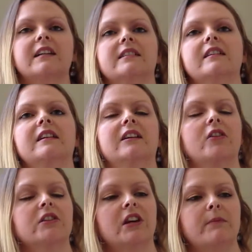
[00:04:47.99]
because I think a
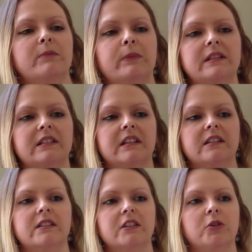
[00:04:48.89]
lot of the time in
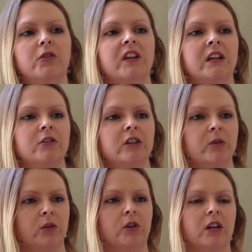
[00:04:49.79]
business, you think you know
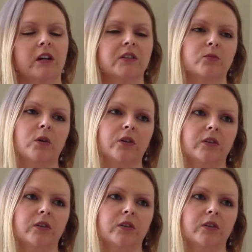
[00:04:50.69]
what your clients want,